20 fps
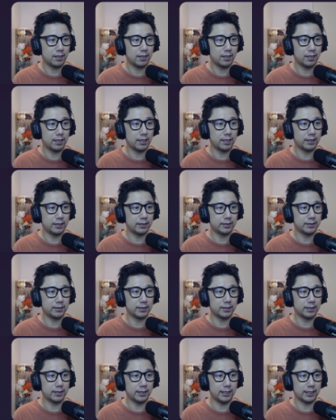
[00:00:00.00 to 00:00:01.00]
And here's
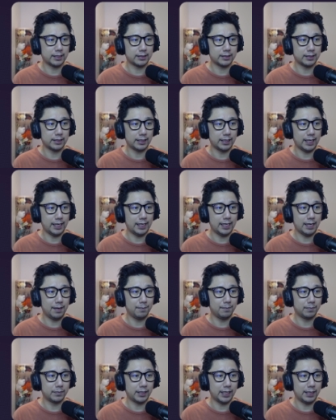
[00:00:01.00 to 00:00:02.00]
the exe,
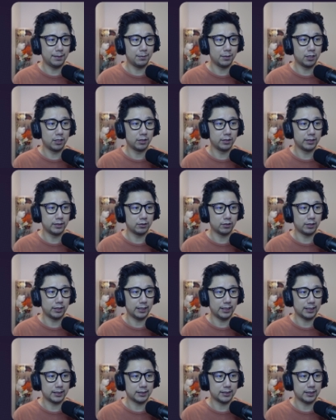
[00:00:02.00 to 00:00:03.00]

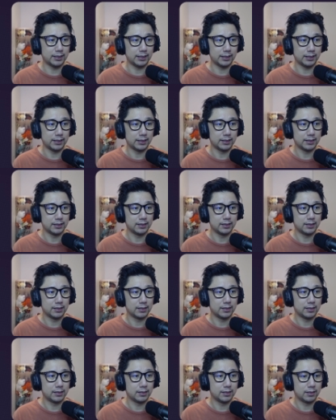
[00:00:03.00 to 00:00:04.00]
amdaemon.exe.
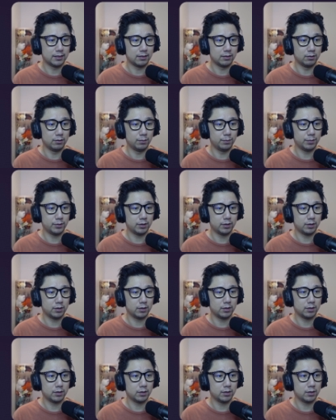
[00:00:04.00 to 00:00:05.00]
Oops.
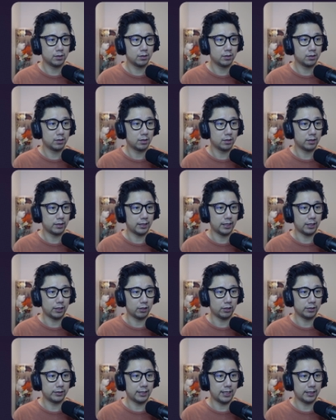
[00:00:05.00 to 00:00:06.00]
Okay,
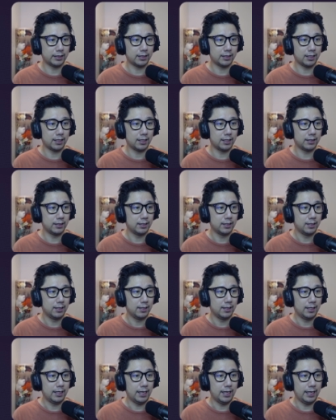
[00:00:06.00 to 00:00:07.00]
got that done.
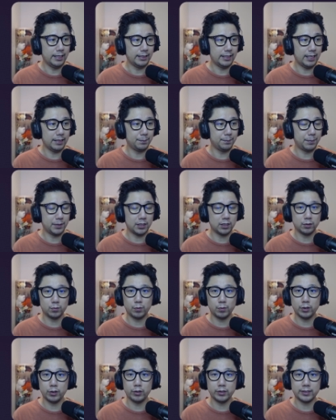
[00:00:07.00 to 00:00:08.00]
And then because
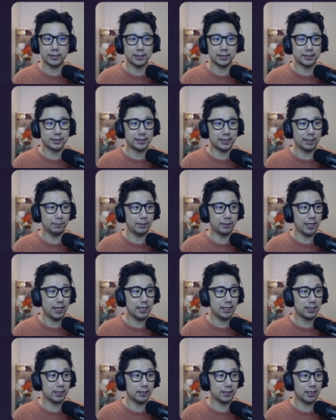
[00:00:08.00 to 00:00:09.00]
we're using the Steam
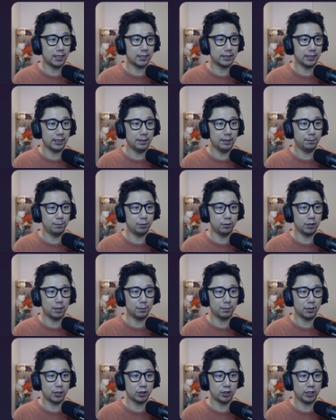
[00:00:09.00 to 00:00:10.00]
Deck, uh, the input,
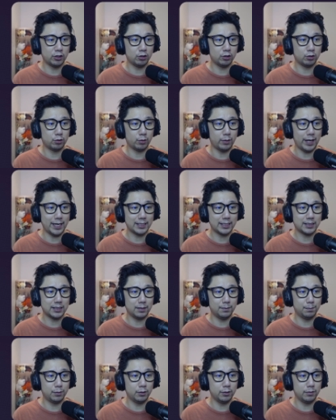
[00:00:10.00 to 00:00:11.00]
I'm going to change it to X
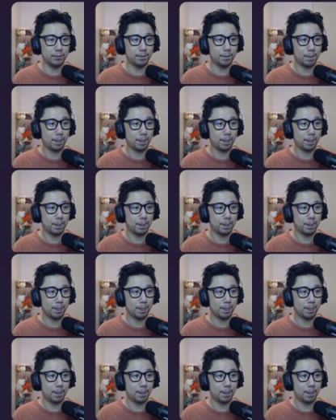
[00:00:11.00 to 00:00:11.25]
input.